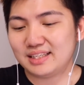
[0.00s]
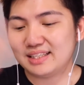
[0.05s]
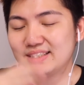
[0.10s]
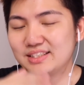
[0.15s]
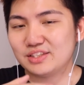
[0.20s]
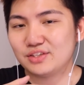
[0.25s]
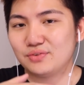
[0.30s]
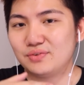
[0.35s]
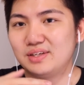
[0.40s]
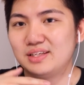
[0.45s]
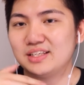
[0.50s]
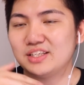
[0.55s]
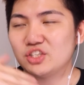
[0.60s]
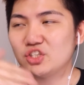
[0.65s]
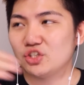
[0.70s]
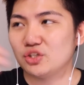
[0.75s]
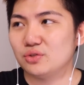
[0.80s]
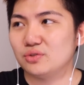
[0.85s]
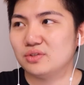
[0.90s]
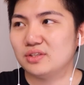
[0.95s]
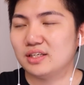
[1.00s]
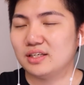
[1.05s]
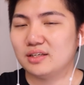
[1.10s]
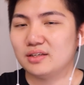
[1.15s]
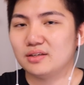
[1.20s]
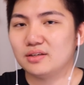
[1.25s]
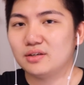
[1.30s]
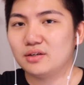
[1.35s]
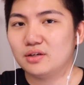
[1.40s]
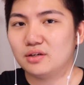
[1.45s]
screen that shows
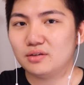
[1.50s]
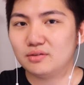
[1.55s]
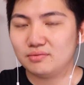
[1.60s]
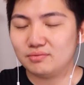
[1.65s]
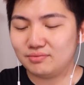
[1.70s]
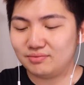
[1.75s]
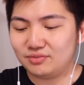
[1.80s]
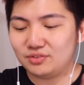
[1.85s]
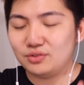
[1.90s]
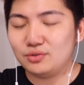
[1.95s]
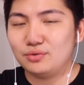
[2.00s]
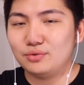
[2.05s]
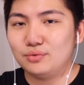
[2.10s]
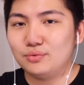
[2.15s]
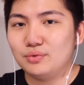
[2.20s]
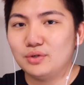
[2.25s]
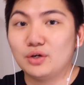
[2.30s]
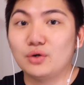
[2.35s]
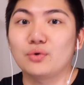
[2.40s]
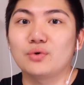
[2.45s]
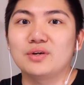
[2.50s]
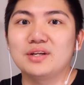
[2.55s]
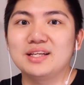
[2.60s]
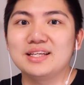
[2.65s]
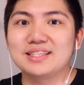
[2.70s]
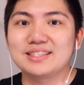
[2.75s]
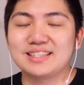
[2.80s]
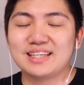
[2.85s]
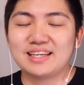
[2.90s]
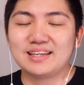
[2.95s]
like you recorded
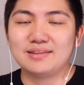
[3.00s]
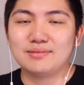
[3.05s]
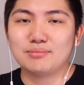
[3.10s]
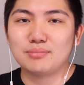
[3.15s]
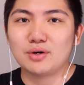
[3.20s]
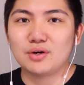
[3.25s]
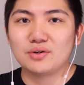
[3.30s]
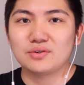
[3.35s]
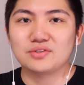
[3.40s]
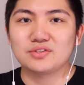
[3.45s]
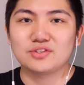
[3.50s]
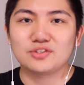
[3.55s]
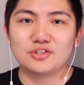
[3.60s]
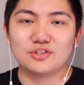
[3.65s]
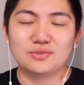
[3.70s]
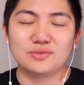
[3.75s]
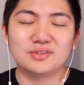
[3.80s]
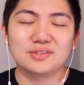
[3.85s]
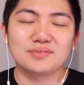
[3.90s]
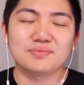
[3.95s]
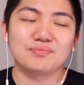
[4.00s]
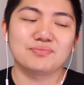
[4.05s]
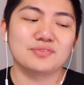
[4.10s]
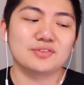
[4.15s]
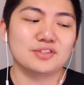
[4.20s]
a second part to it.